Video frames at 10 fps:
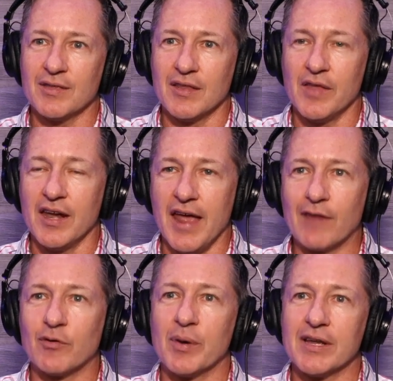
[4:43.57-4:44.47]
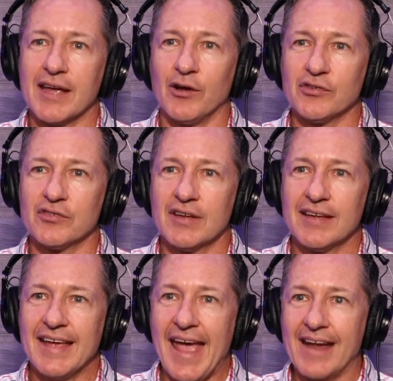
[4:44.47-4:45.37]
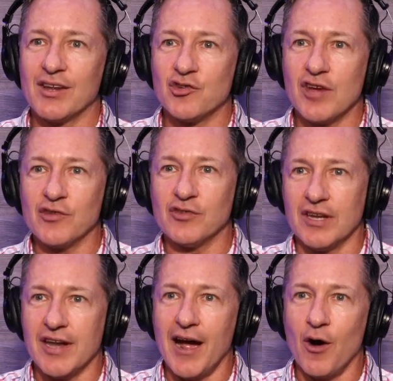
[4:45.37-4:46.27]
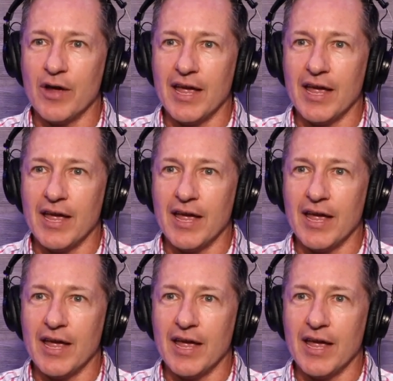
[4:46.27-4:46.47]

that then everybody else had to chase it now.